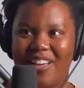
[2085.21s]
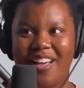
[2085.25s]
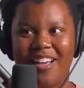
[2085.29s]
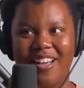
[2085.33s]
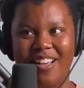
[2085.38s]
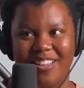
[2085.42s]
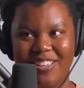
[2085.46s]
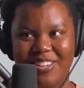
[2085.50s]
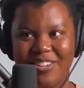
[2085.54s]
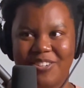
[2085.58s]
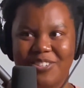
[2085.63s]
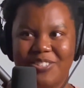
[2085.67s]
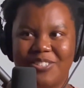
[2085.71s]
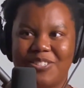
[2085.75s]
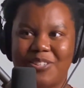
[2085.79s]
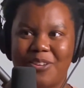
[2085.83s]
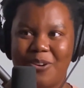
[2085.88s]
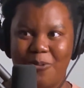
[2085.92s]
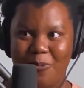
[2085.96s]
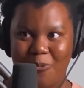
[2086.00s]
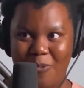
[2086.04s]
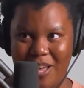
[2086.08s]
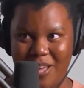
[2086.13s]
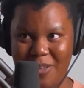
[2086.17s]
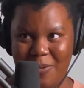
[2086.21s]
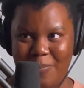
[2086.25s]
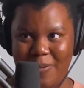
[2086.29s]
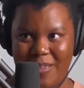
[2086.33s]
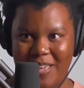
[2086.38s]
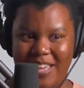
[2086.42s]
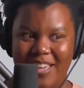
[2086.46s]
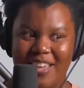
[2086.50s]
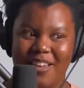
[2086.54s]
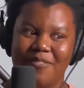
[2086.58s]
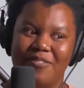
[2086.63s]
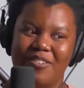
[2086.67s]
Oh, you're so well
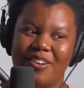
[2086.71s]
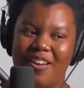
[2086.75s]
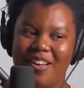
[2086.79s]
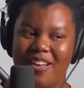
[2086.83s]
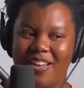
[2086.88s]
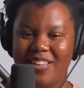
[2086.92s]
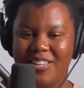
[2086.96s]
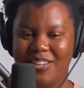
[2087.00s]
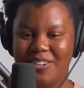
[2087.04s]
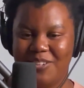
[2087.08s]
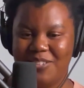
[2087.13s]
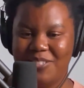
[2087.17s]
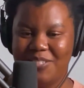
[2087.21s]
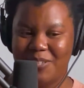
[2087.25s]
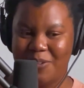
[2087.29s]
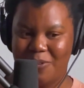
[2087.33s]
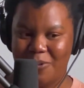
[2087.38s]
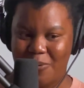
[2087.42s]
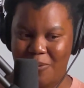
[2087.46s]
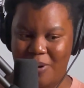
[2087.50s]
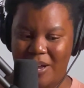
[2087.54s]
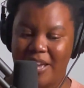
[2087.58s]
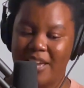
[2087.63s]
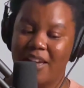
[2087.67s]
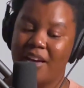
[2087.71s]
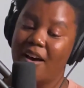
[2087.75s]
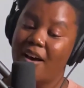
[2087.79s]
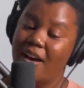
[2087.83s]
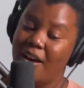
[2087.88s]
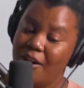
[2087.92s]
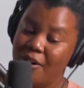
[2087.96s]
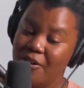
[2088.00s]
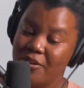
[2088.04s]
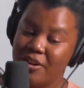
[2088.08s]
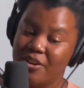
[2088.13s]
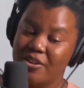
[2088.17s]
behaved. Oh, you're so quiet.
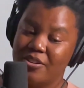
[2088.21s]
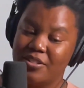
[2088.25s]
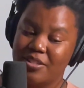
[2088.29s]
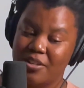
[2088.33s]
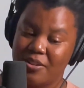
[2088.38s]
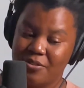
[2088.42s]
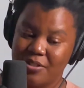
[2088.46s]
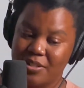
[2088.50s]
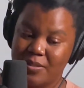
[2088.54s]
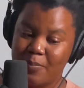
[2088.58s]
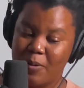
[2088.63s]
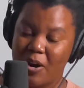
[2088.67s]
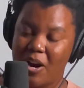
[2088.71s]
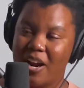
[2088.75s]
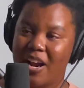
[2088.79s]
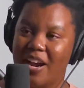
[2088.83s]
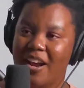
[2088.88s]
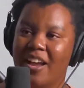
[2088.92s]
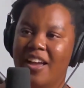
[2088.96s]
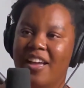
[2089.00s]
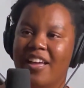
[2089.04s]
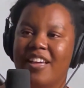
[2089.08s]
Oh, you're so smart.